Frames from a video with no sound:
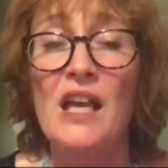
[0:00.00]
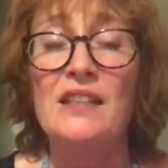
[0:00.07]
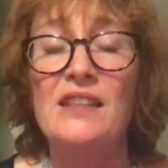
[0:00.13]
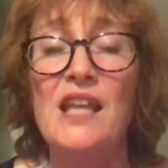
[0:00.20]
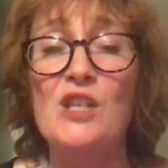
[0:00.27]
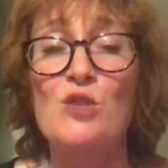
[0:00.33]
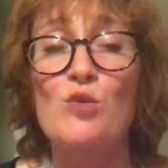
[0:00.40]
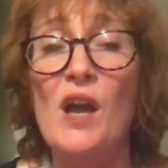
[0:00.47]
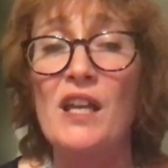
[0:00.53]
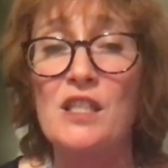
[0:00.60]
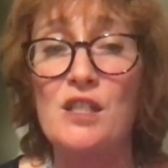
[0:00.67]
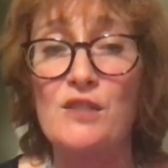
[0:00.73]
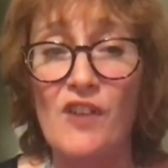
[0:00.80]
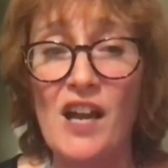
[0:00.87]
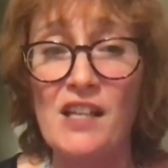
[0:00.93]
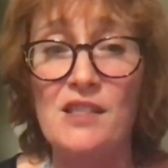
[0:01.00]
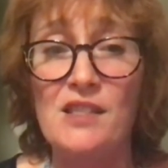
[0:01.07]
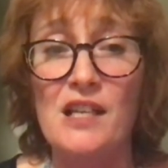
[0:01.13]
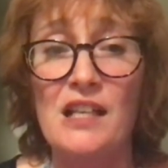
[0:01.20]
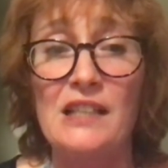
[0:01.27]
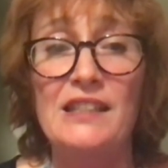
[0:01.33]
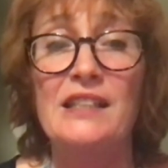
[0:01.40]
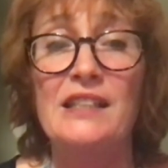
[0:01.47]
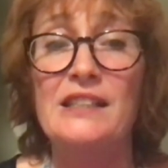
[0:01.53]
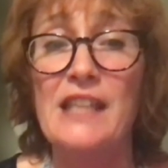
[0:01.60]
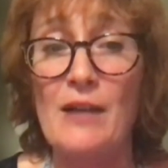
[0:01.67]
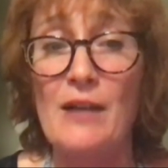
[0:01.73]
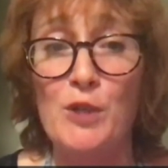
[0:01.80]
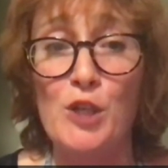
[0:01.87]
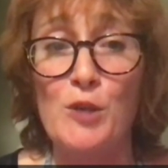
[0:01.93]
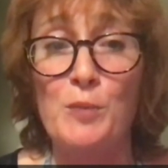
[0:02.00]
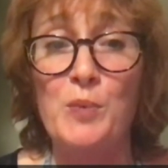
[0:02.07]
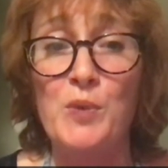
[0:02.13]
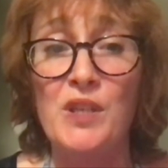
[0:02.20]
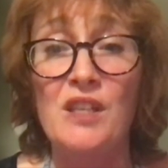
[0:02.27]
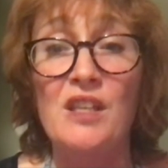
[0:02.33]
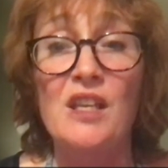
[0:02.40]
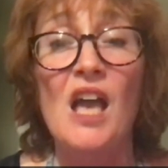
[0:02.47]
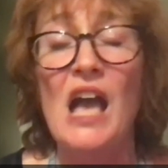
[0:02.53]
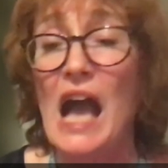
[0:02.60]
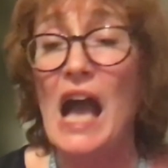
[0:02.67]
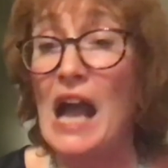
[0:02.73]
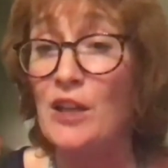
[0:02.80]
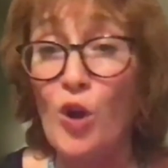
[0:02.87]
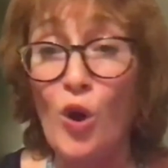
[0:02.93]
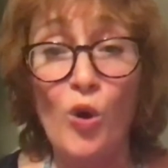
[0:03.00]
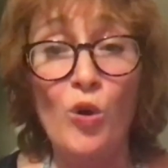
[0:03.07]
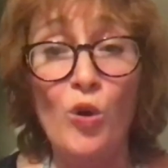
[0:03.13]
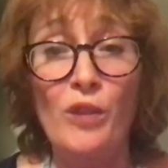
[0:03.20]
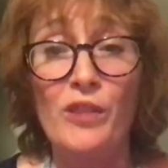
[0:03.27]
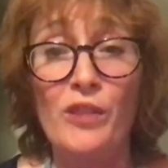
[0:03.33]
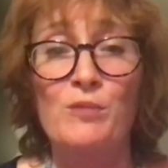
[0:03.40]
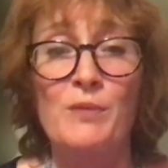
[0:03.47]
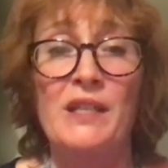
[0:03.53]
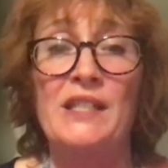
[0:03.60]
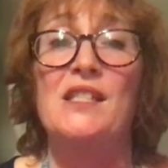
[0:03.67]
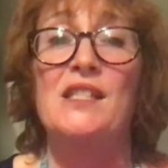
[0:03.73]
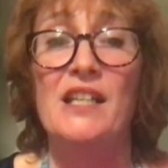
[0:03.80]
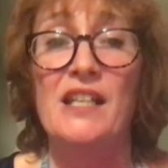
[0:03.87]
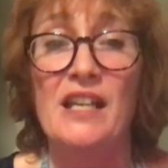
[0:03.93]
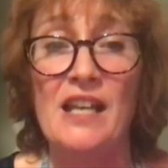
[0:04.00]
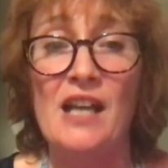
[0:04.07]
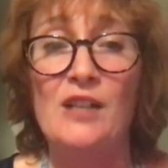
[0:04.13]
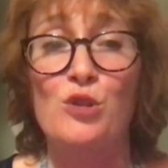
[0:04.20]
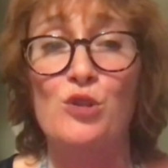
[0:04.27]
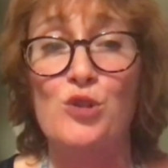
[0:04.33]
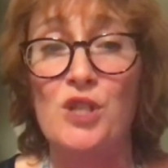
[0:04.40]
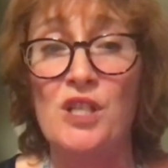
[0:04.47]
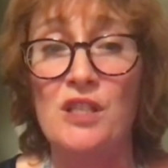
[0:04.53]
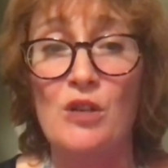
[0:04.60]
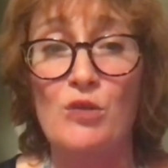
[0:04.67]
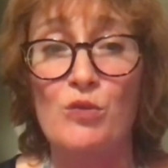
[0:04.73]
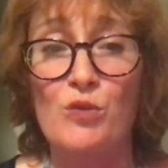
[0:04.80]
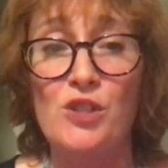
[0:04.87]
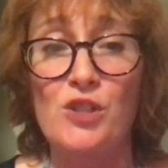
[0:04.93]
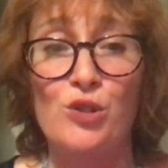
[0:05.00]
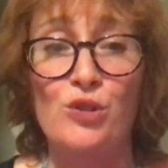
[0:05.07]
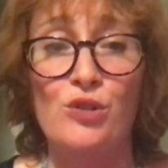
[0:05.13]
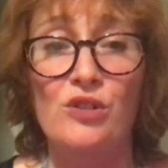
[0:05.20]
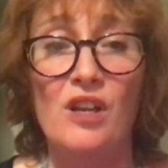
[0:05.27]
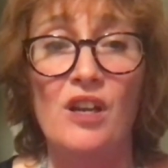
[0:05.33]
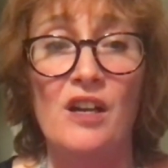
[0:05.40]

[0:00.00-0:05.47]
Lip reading: That's why it's vital that WFP and all the humanitarian actors in the region